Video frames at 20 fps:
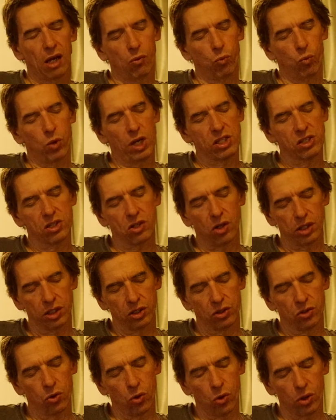Westcott
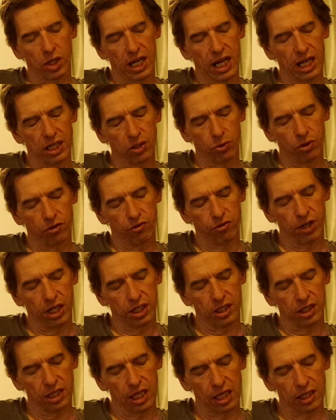and Hort had to
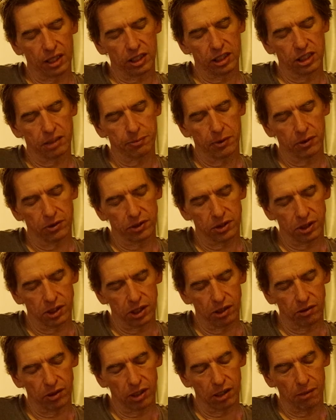invent another conspiracy
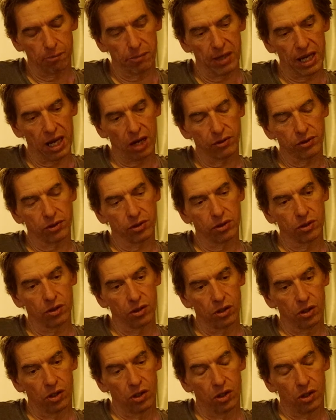theory about
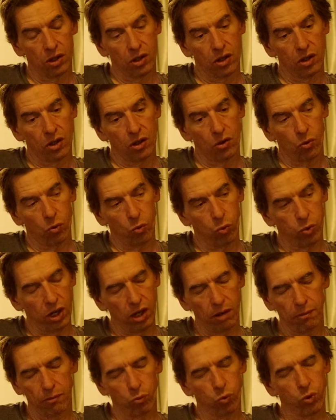
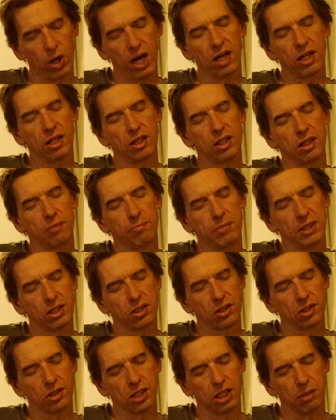where did the
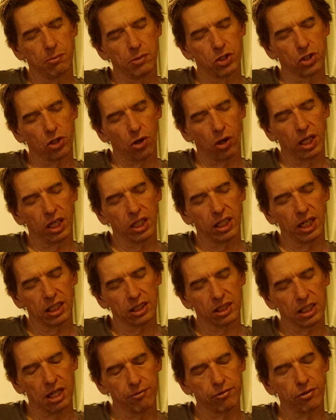Byzantine majority
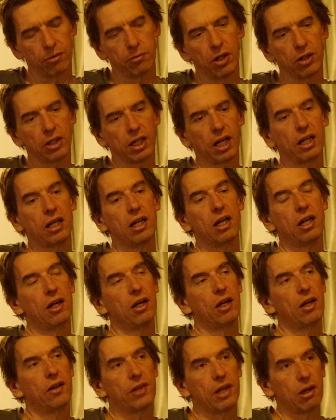text come from. Okay,
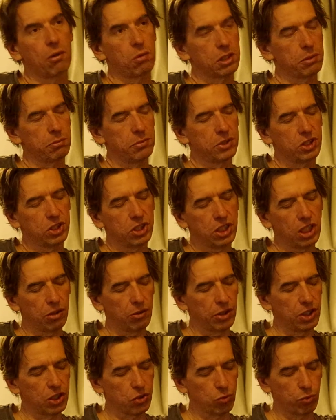there was a
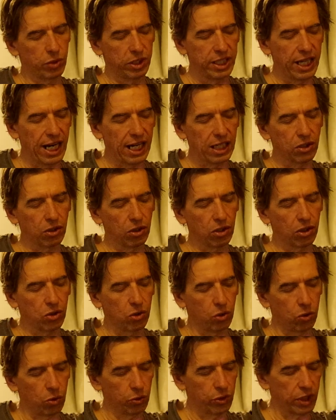mysterious redactor
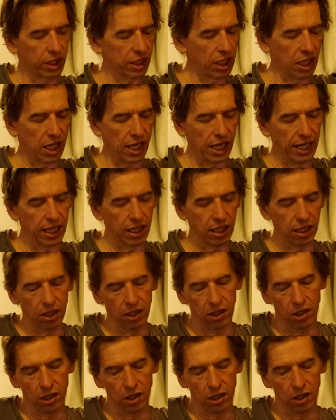called a guy